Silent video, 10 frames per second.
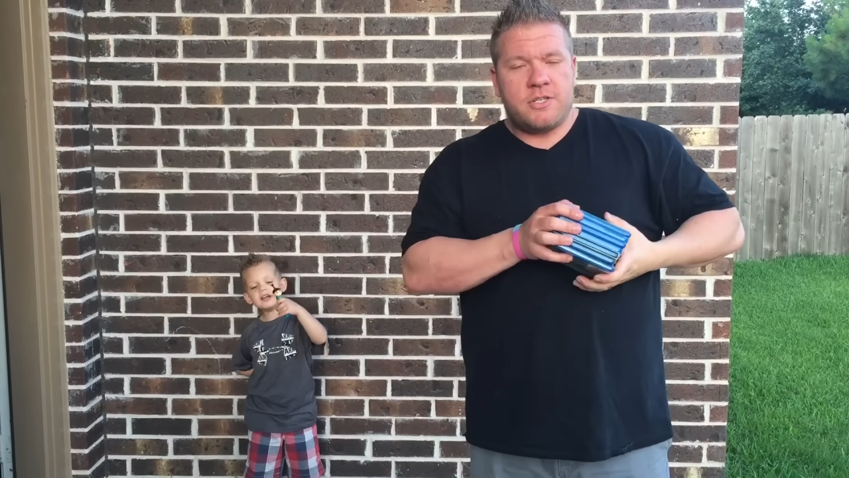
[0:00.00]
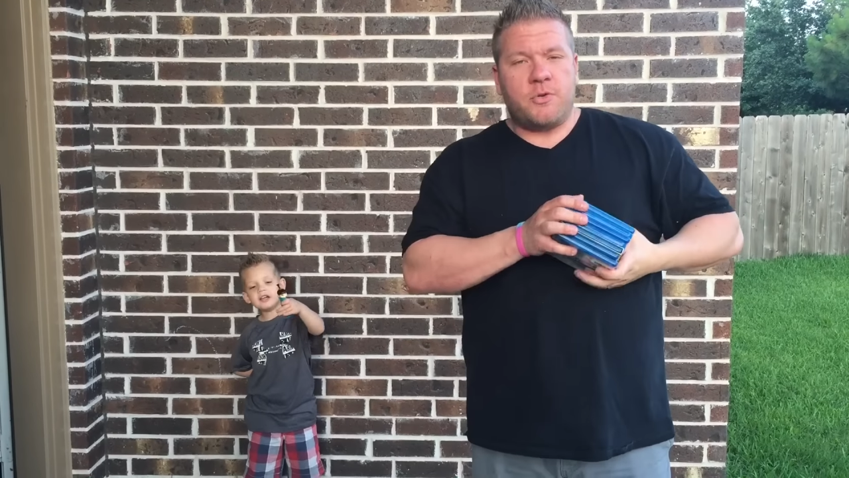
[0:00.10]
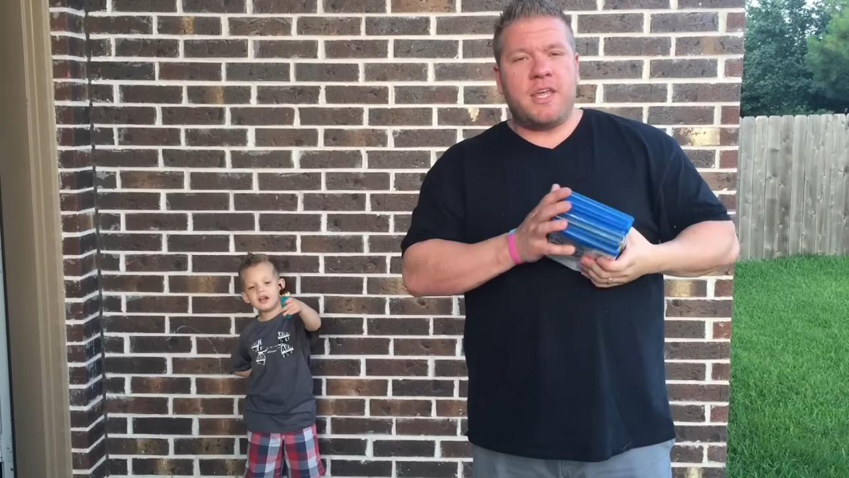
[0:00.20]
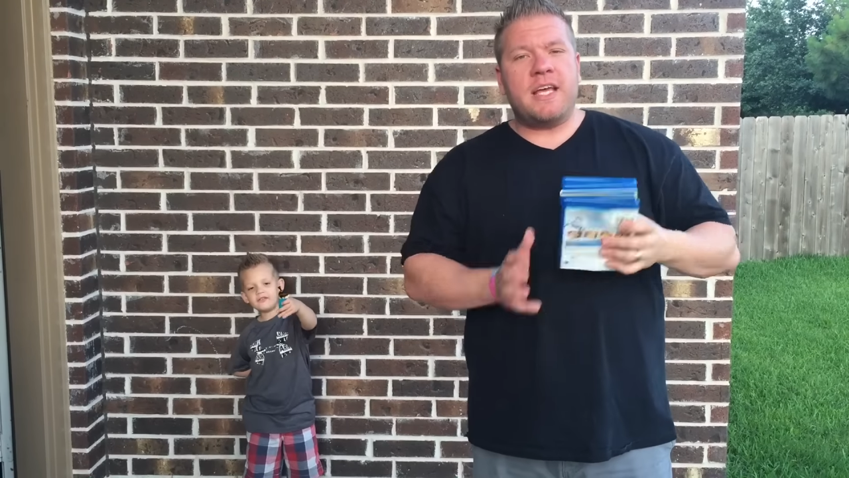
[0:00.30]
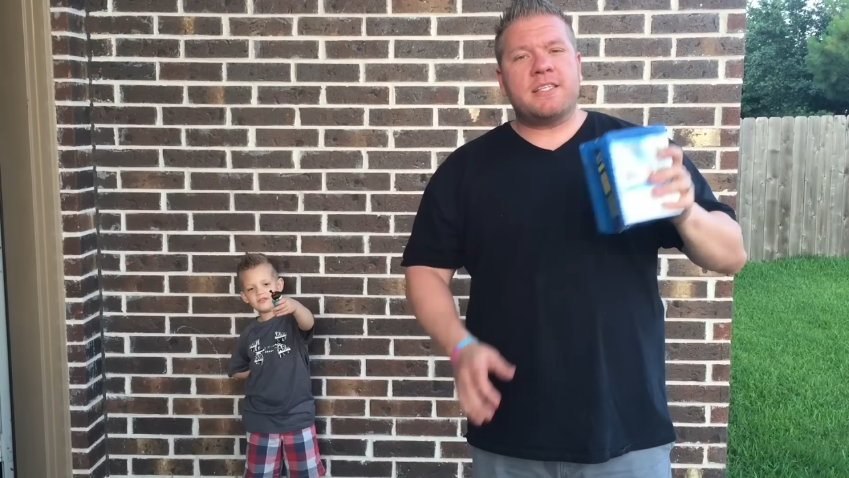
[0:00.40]

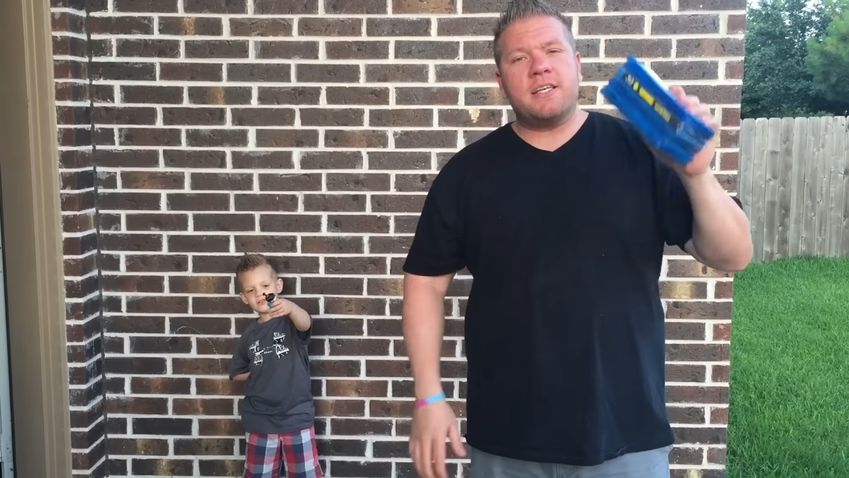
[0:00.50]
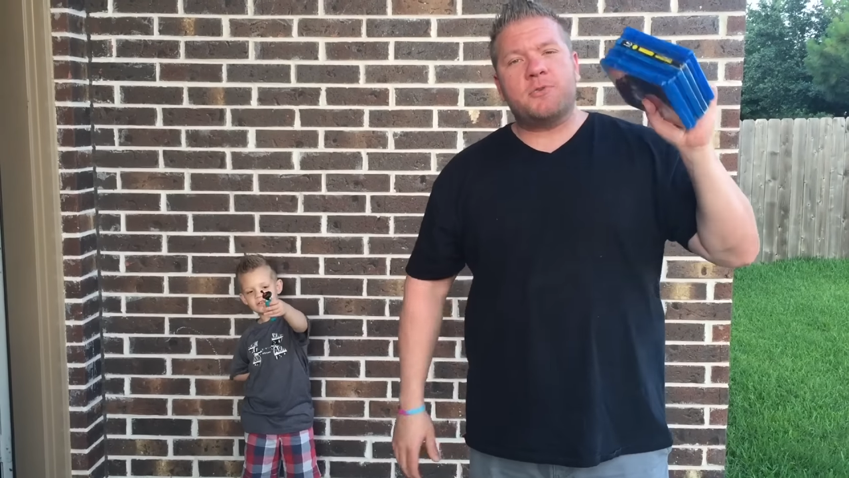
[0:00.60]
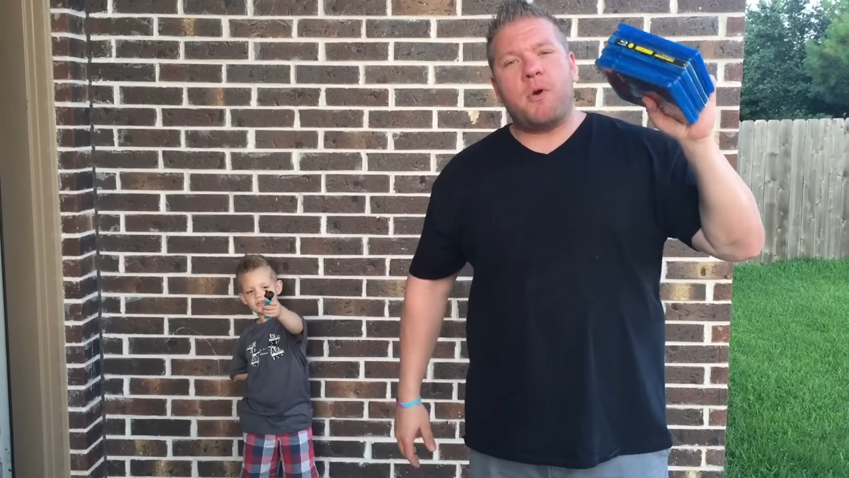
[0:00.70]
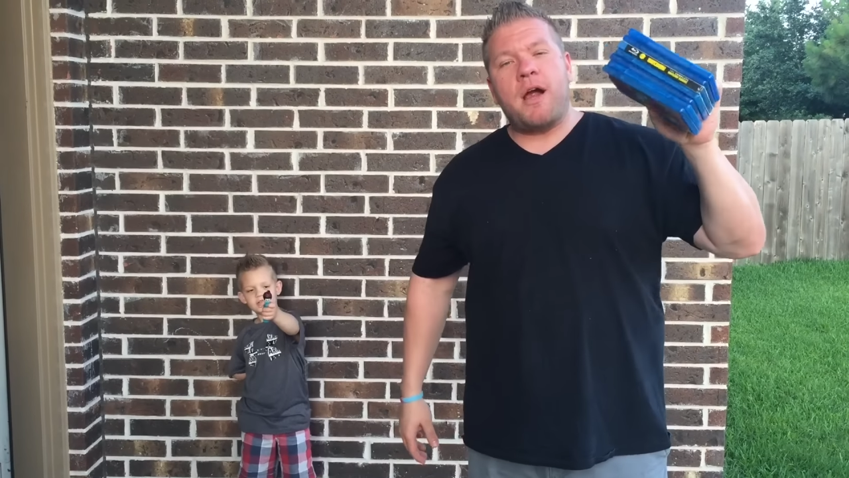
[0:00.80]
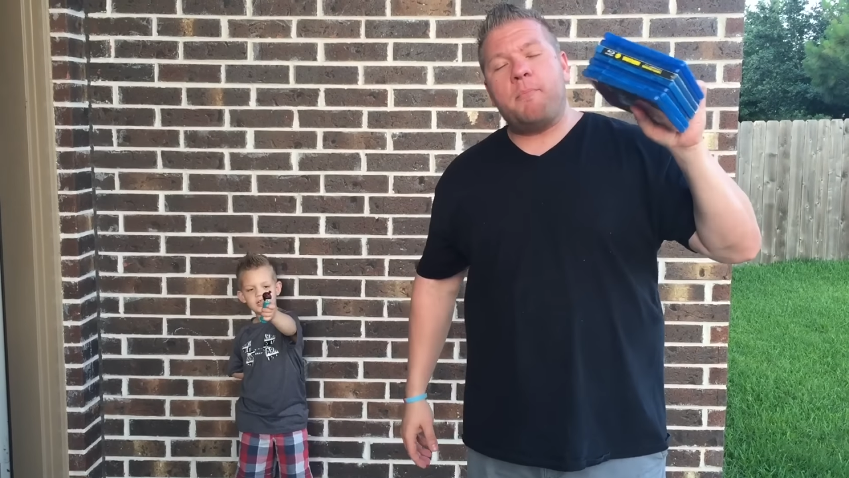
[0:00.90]
So this
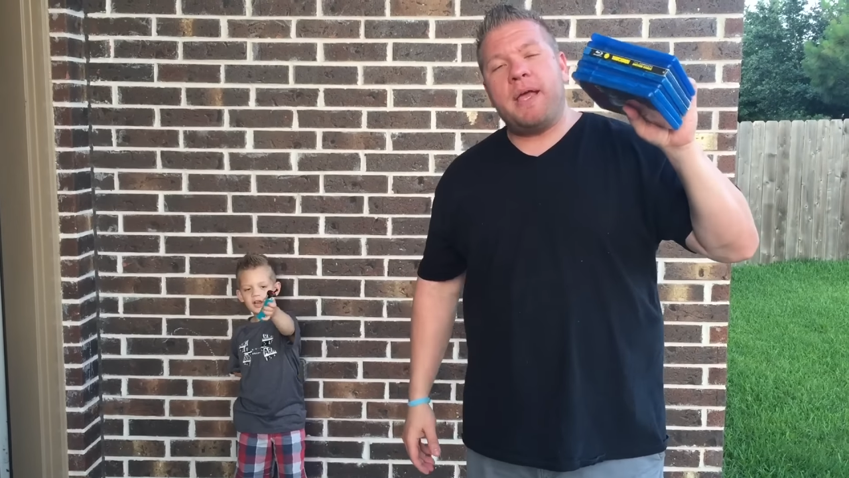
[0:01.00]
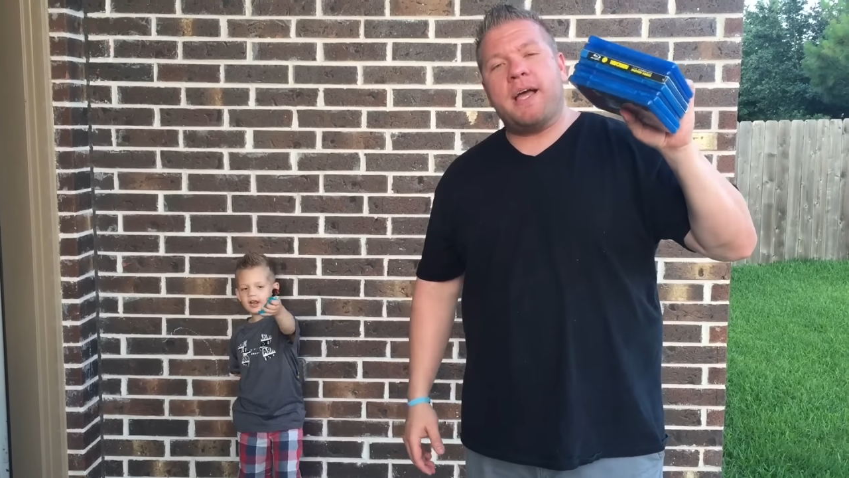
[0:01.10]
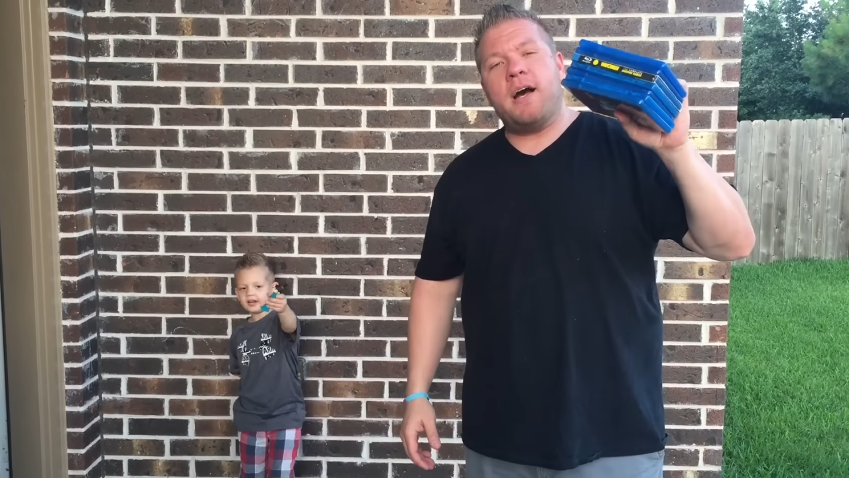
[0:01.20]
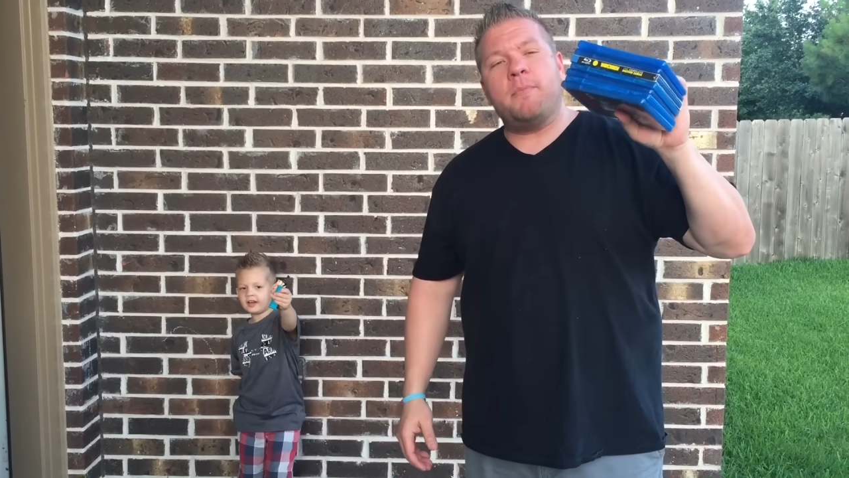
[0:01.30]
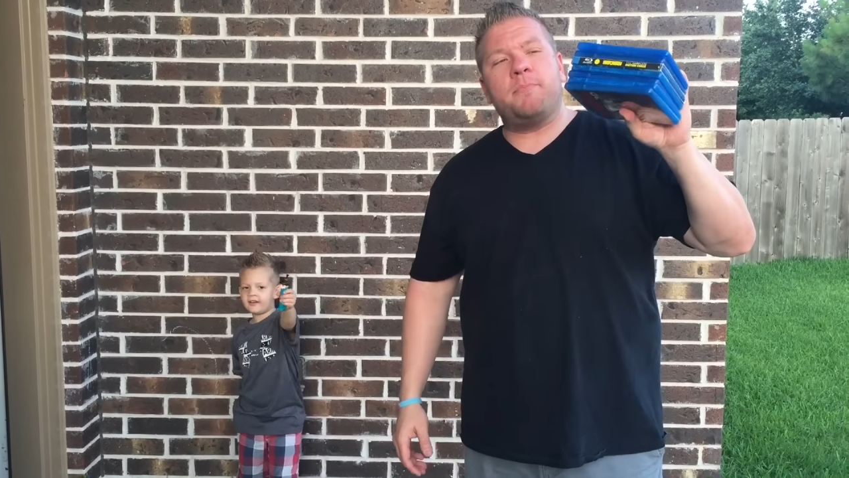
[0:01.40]
is where I
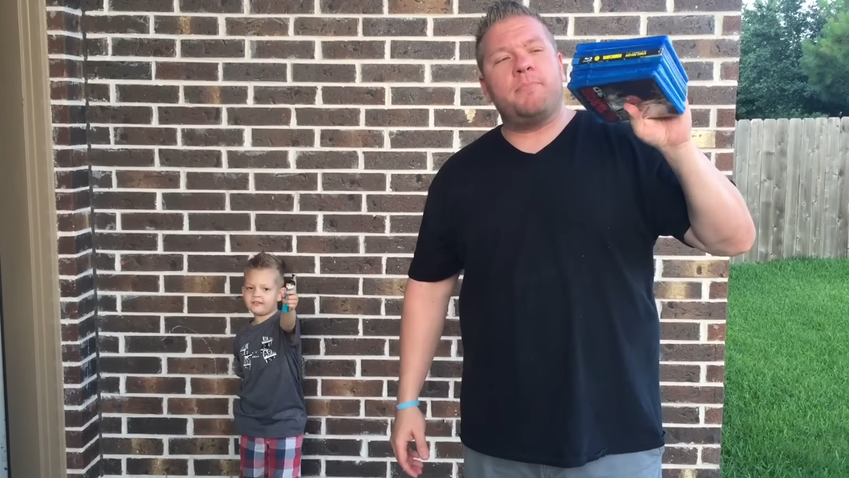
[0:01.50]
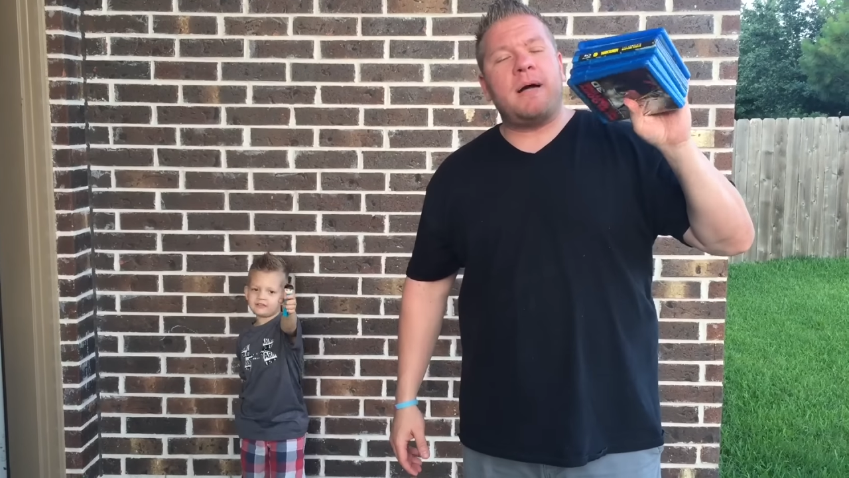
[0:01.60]
pick up